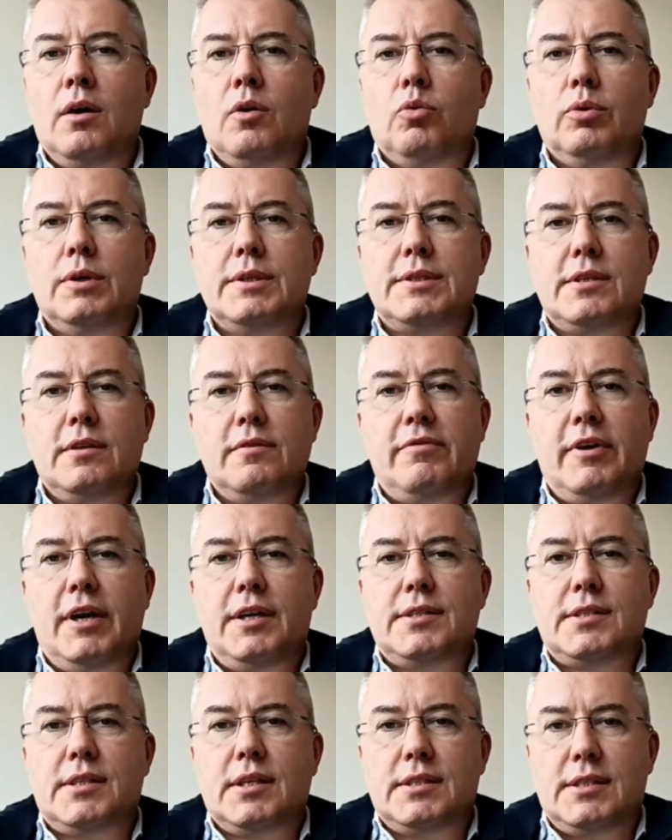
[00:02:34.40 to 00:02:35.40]
wasn't
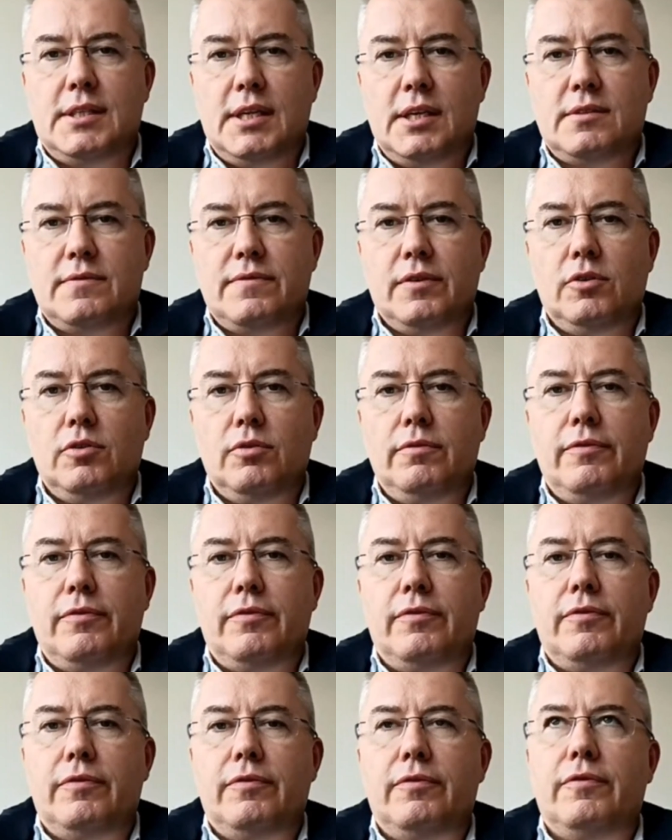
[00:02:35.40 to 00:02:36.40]
very successful
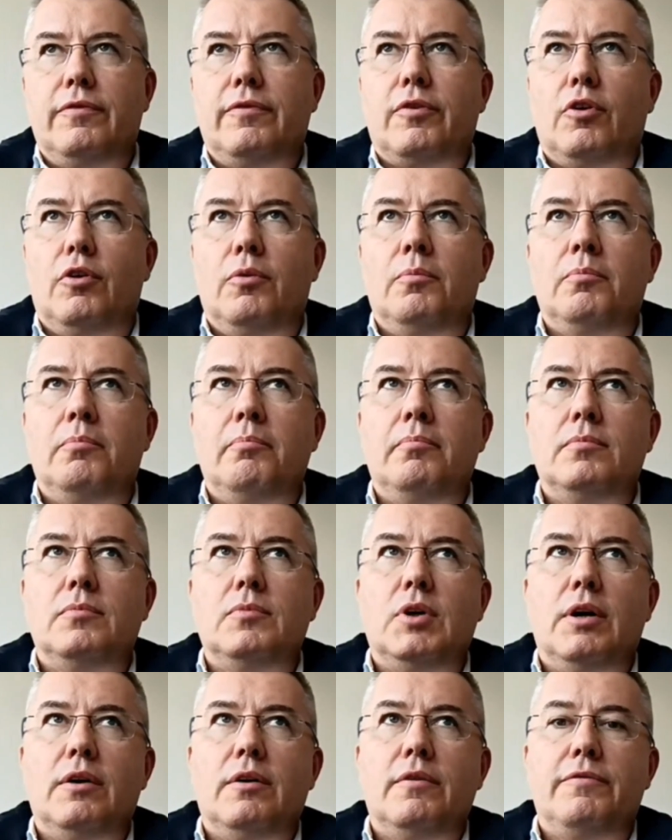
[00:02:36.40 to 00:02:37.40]
from
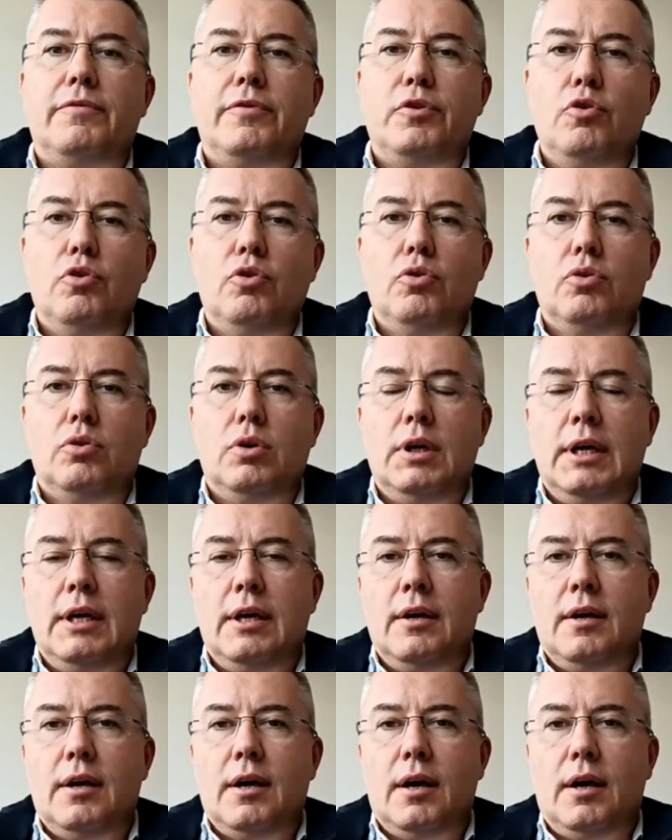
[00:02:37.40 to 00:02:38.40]
a few
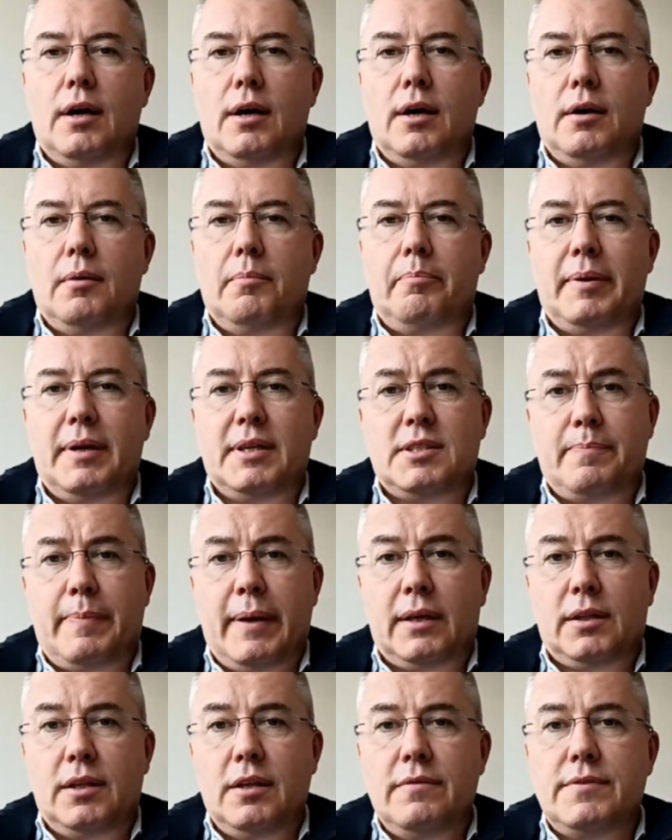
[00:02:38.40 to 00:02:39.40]

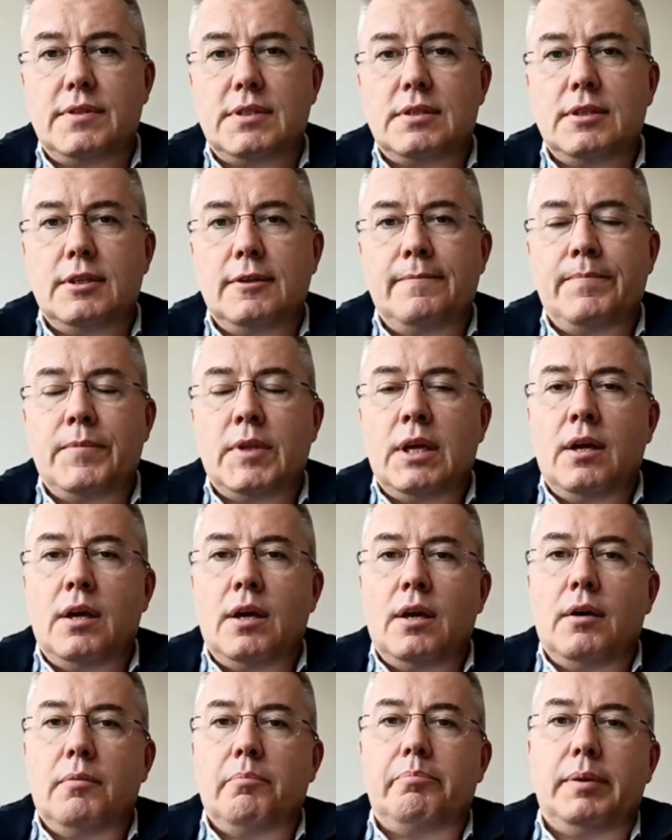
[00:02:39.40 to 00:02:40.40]
perspectives.
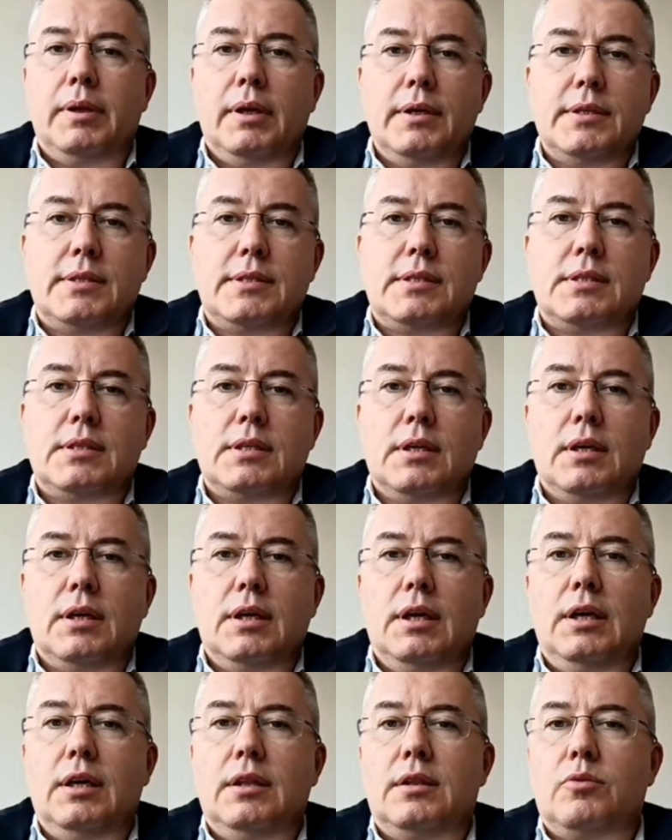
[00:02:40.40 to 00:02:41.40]
Plus,
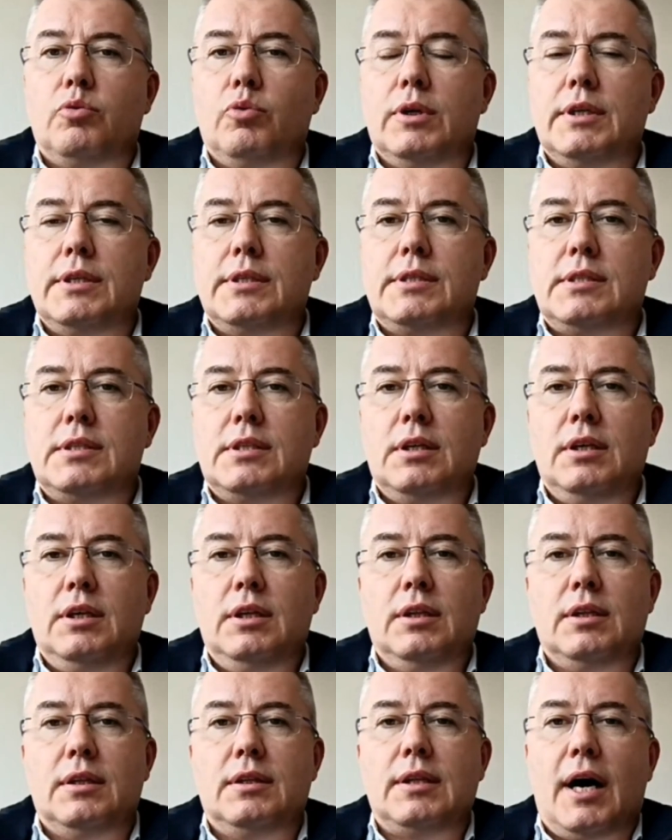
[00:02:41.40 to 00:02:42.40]
it was
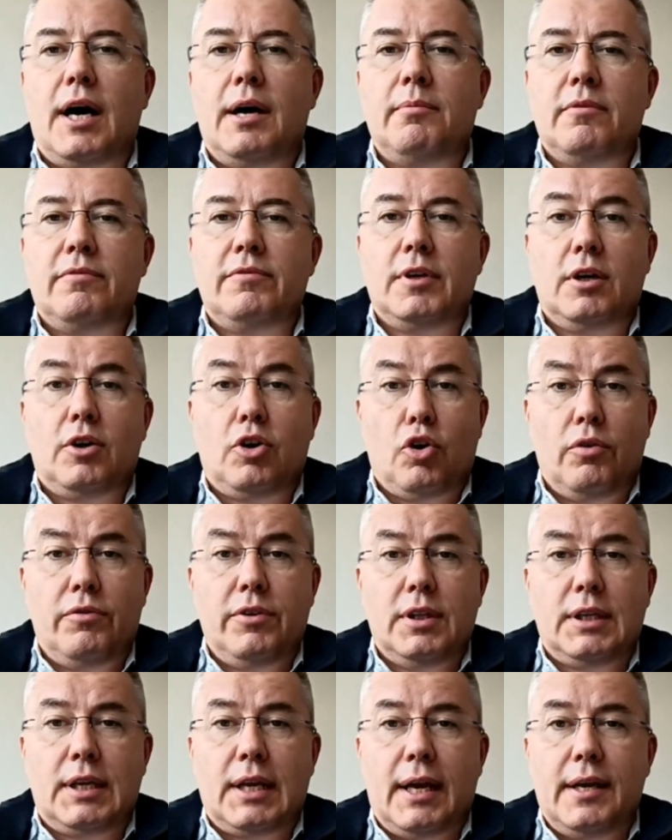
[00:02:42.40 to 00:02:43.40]
in the time of the
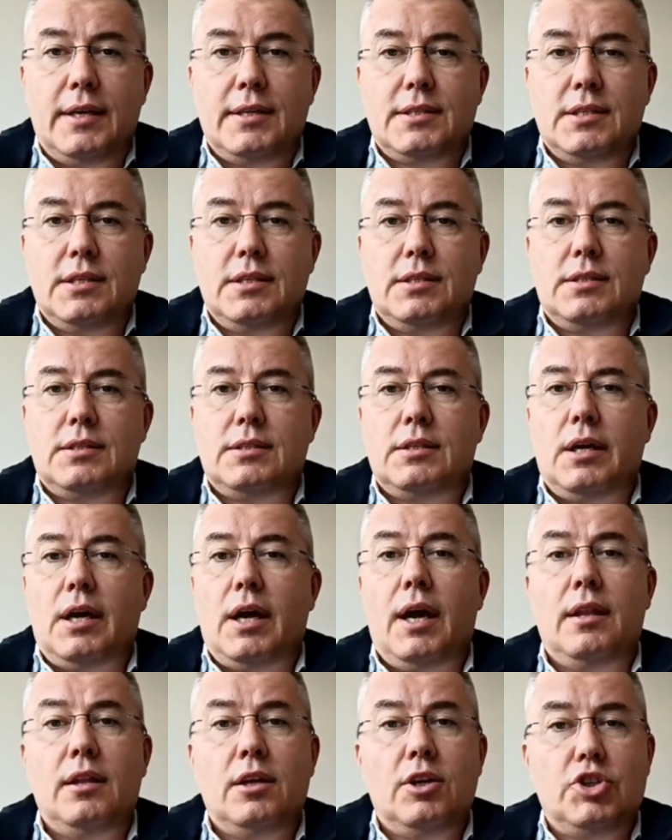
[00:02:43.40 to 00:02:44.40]
COVID crisis,
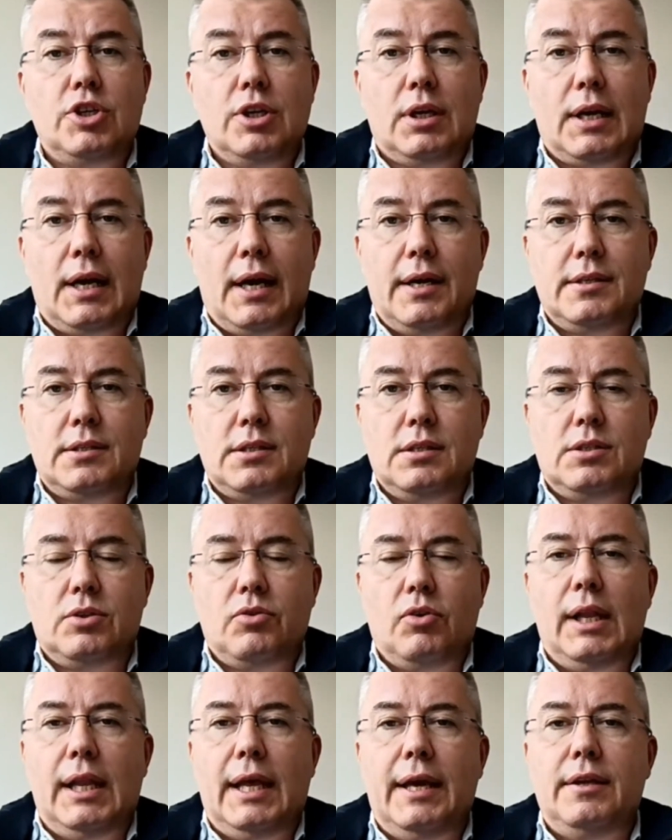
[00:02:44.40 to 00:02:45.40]
energy crisis
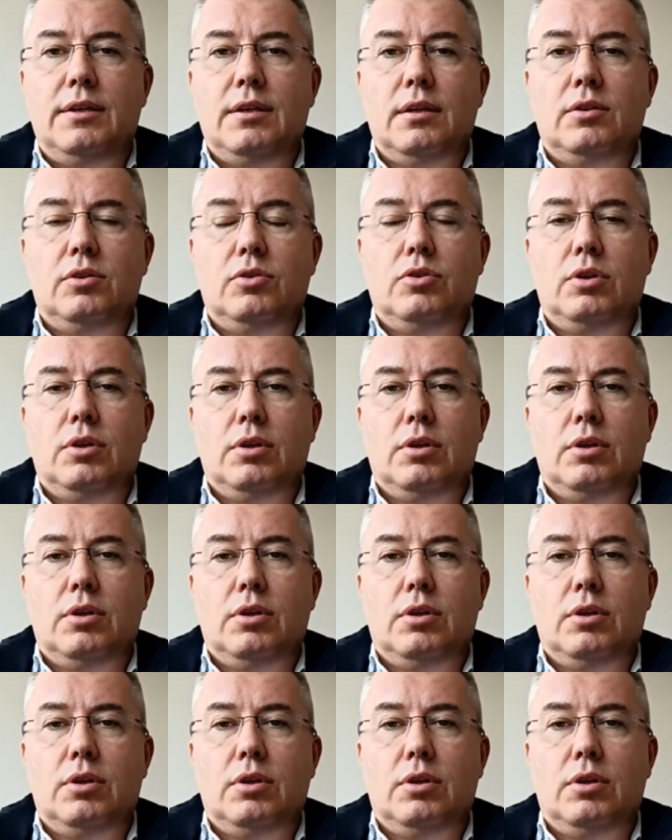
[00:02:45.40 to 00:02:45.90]
related